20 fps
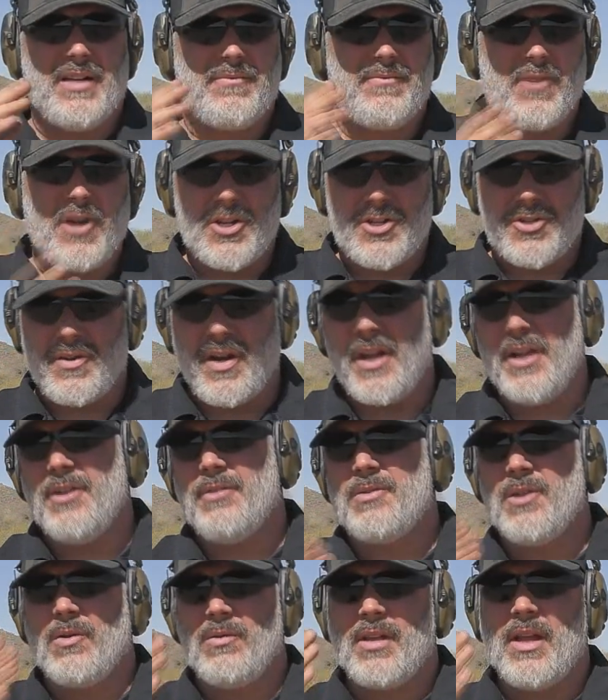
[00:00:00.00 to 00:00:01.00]
frustrate
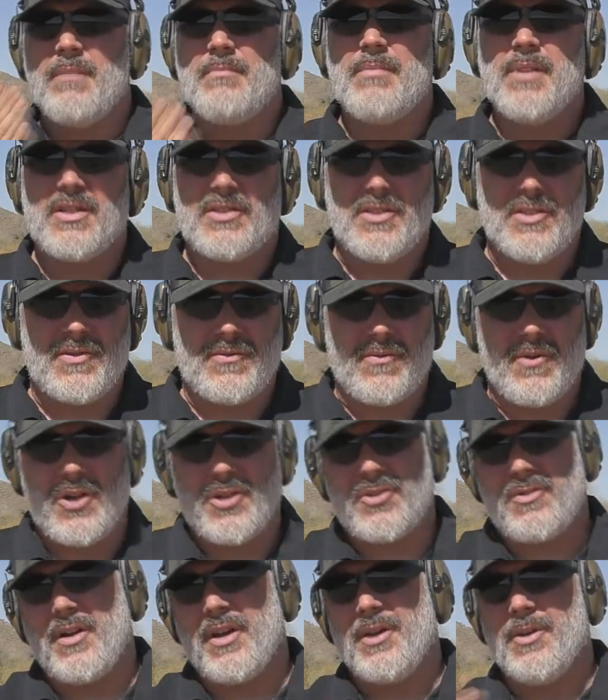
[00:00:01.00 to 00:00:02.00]
you. Don't let misses
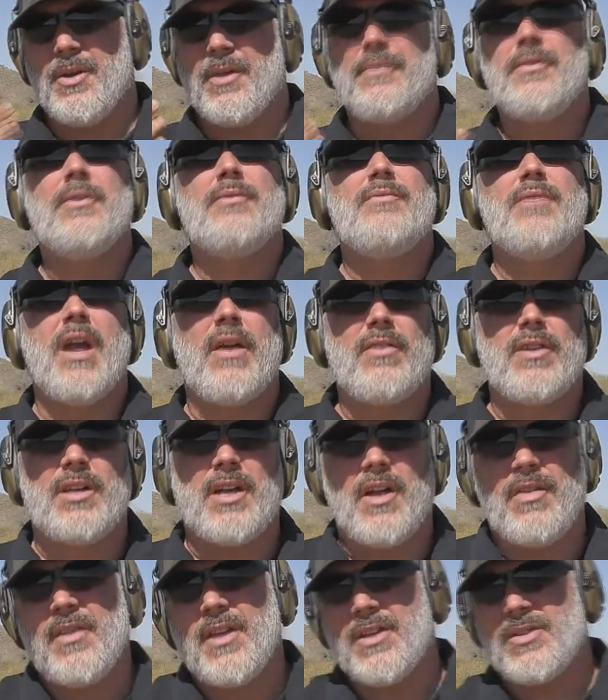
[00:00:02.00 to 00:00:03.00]
frustrate you. If you've never
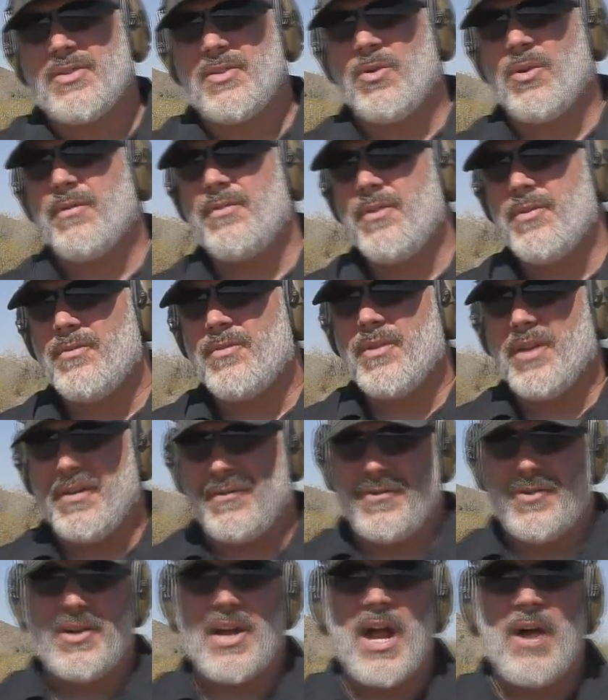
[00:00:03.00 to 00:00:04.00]
done this, or if
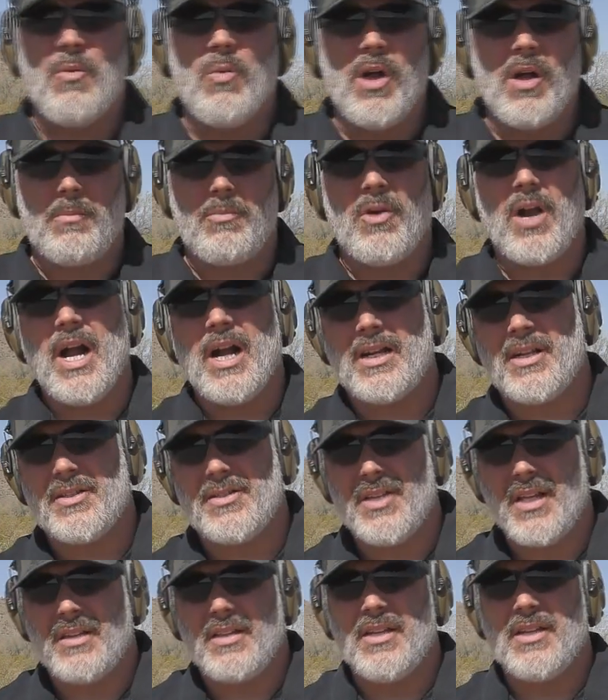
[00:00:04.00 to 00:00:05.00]
you're not well
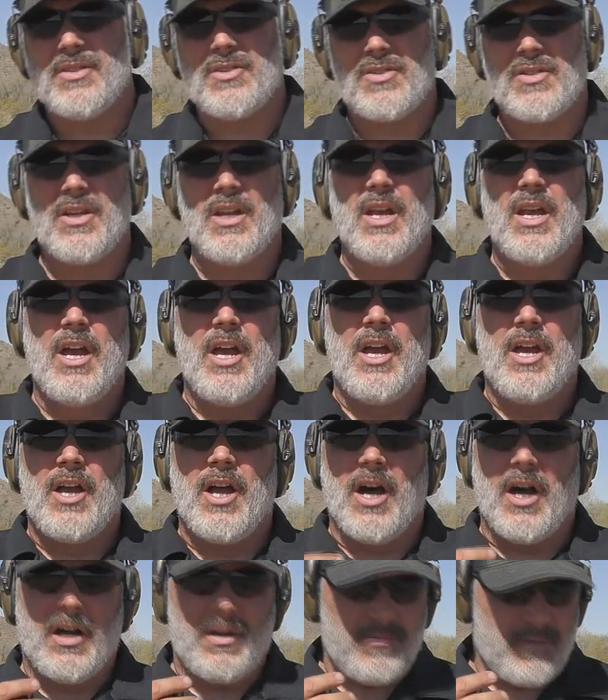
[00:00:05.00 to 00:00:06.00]
practiced at this,
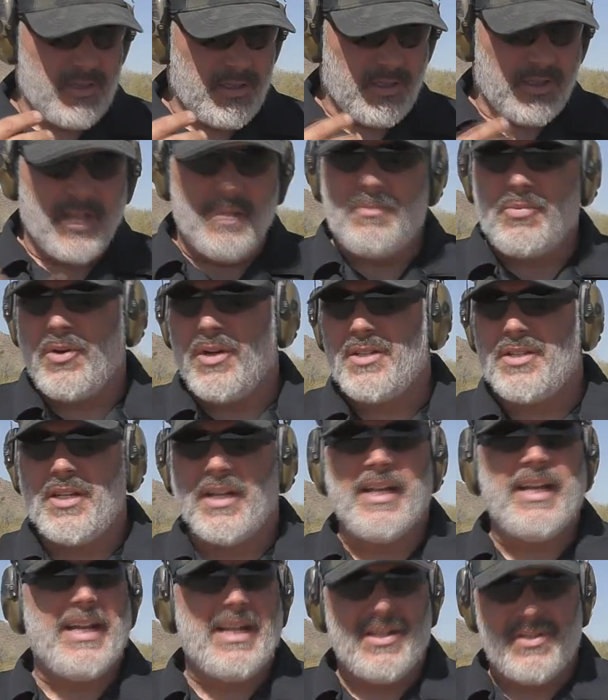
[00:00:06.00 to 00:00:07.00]
limp
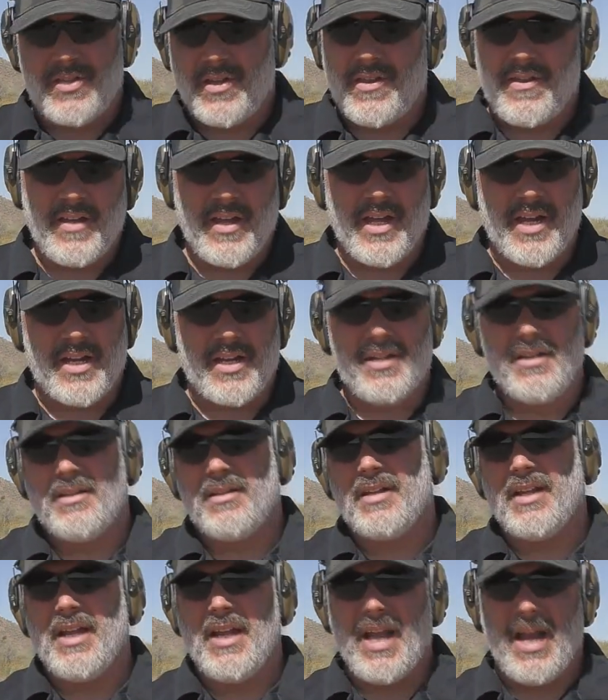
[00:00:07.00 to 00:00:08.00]
wristing is a thing.
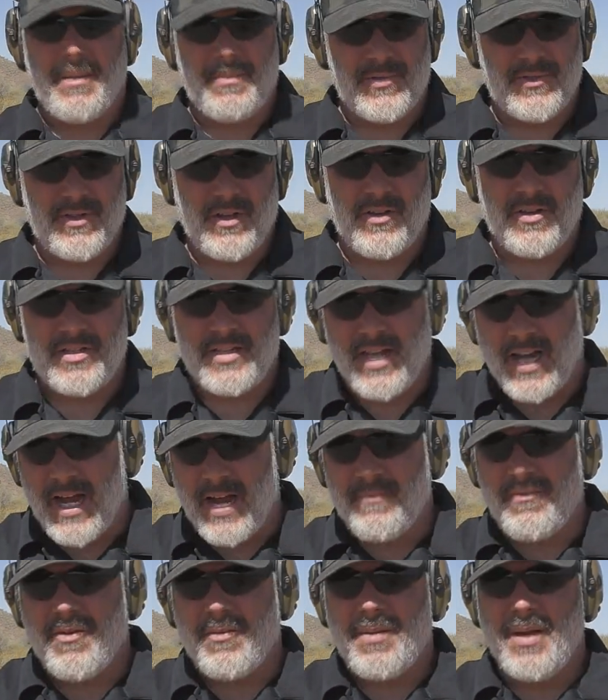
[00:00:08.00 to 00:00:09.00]
It happens all the
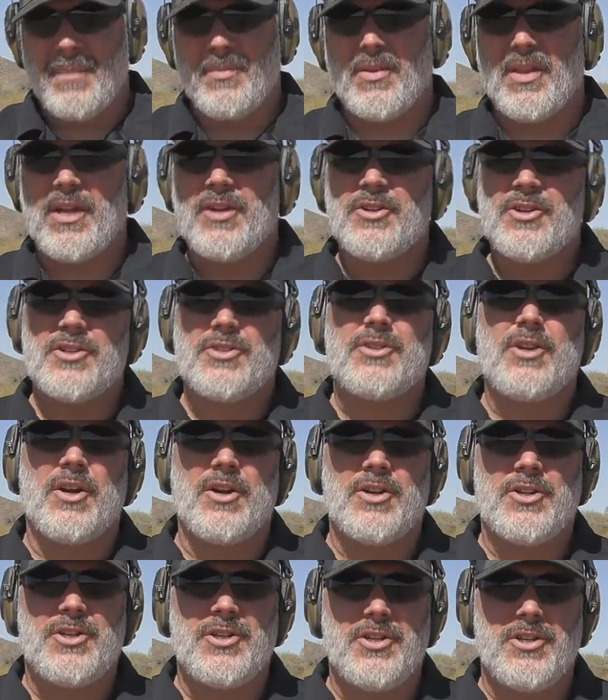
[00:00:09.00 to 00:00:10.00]
time for people that are just
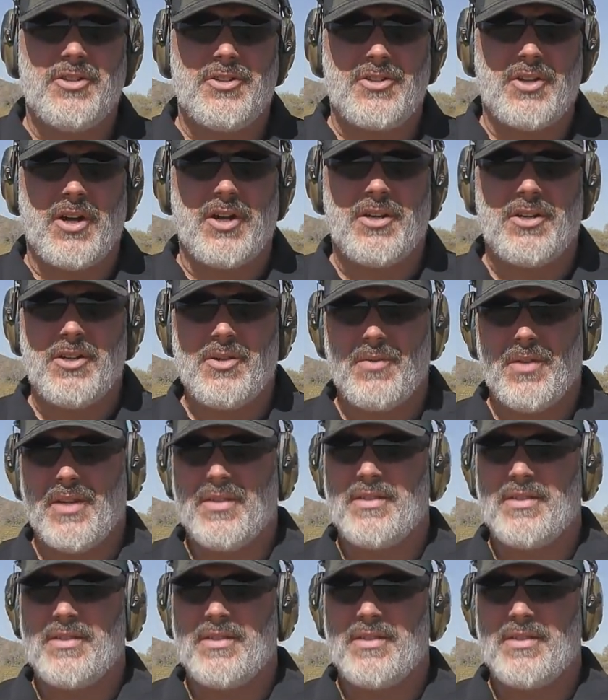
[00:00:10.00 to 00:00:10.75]
starting to do